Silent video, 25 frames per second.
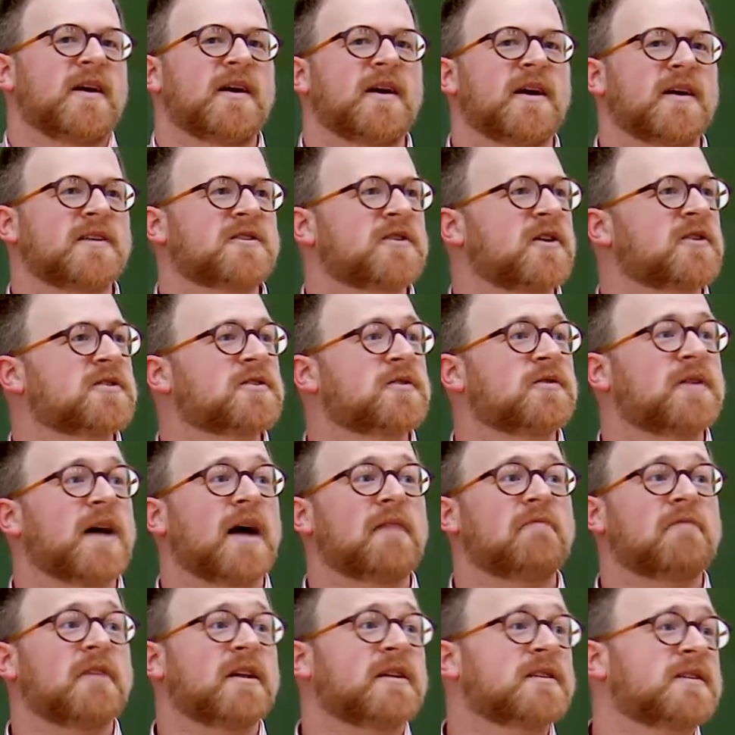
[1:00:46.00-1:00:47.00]
it's also
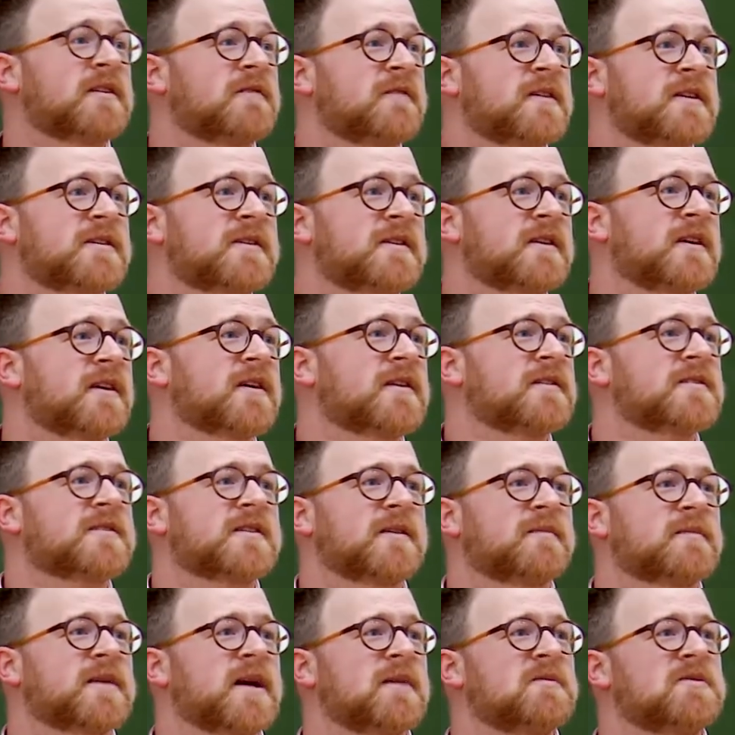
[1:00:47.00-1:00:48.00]
non-relativistic, and
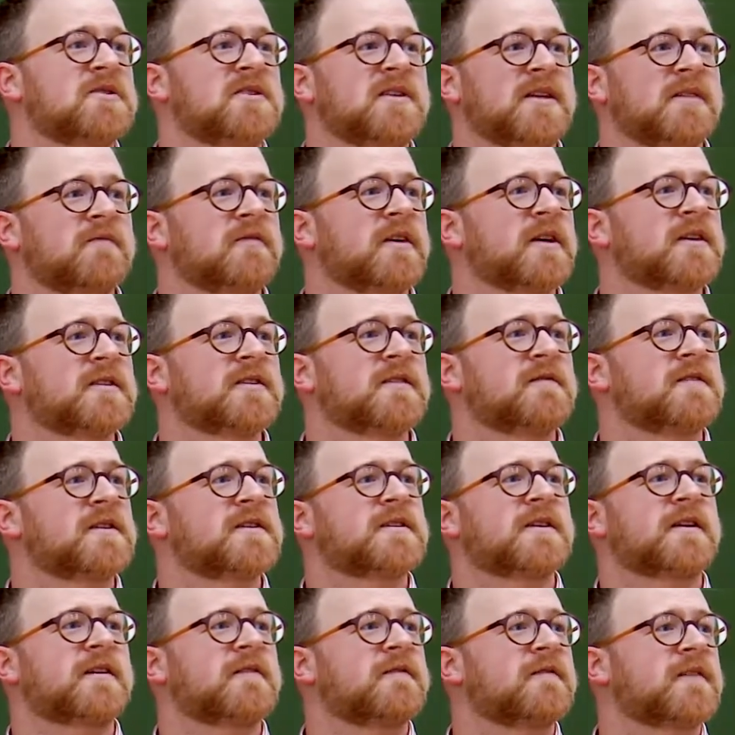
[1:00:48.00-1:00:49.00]
sometimes you need
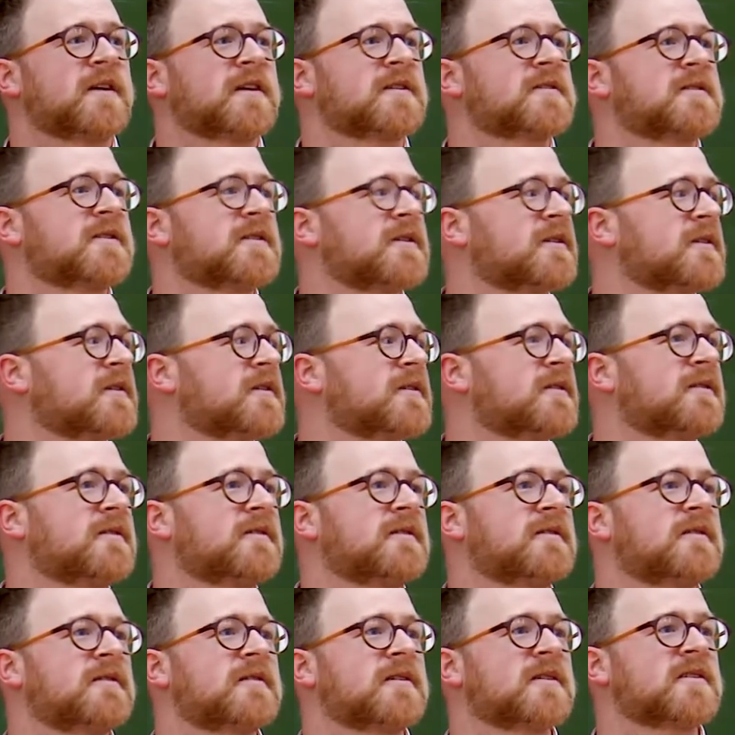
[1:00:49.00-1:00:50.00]
relativistic effects to
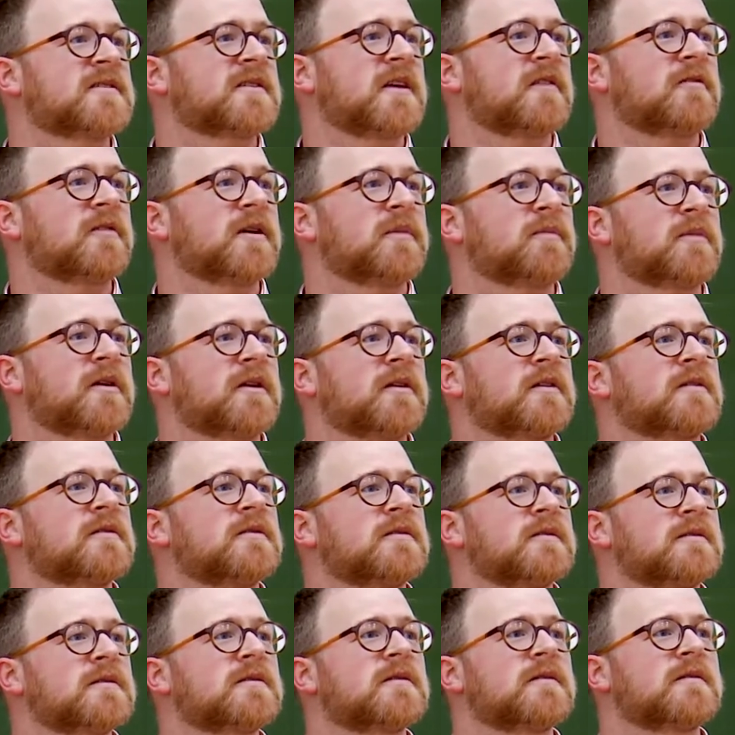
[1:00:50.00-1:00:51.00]
accelerate
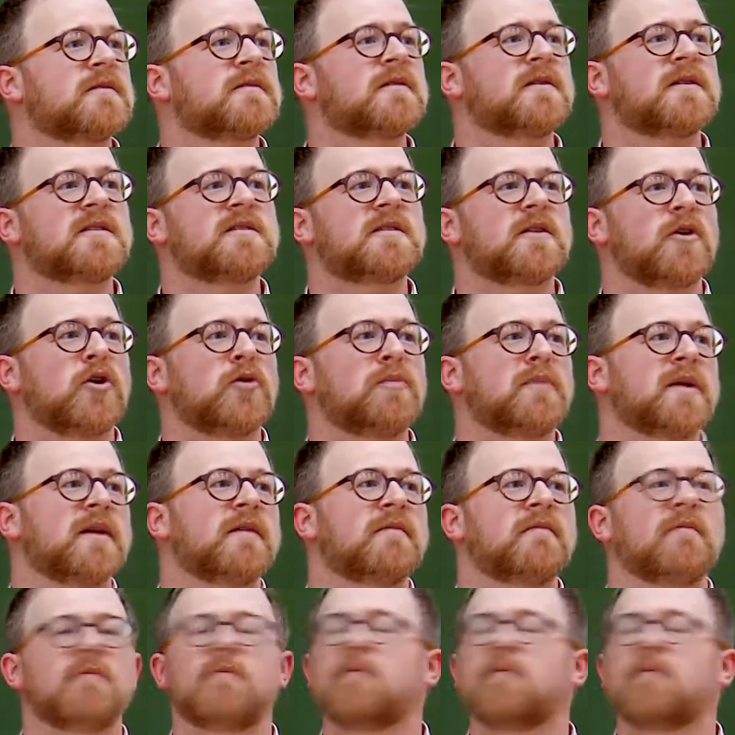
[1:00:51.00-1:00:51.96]
particles. So it's open.